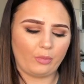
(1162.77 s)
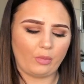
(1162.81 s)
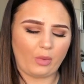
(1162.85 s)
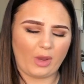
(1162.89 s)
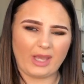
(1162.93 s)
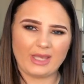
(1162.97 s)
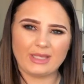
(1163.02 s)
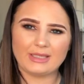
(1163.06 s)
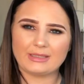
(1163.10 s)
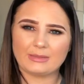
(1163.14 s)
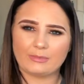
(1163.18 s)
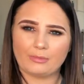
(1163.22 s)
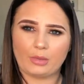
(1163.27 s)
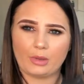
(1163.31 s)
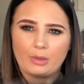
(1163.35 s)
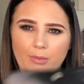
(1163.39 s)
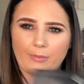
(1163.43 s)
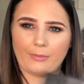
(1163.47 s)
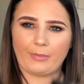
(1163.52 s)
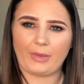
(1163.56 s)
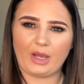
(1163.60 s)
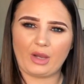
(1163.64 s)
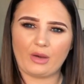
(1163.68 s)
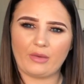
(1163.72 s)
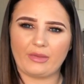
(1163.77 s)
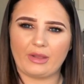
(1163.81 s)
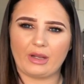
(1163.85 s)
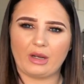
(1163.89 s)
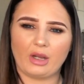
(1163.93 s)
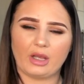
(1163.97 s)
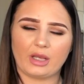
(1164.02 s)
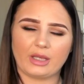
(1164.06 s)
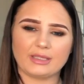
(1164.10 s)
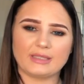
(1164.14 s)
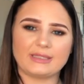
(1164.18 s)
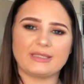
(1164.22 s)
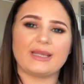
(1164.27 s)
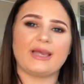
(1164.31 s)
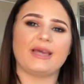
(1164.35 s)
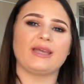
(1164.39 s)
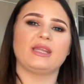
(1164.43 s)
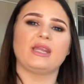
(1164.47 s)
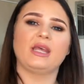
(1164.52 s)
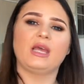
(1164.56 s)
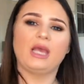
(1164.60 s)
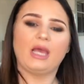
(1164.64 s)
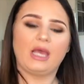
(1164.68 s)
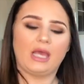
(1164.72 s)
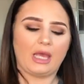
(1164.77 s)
waist and put them about. And then, like I said,